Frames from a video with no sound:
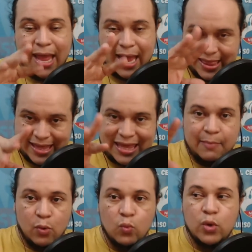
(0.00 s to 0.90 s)
and the
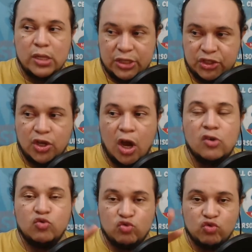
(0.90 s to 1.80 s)
keyboard will
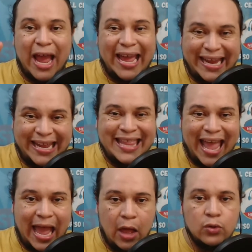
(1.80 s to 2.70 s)
start writing
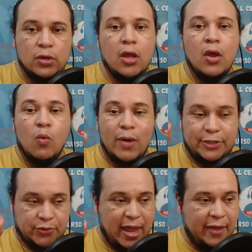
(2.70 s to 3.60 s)
down
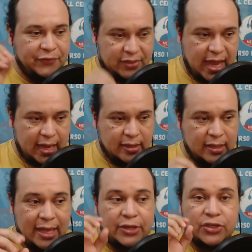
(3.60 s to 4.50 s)
what you have said.
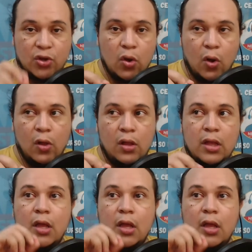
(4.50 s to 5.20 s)
That is called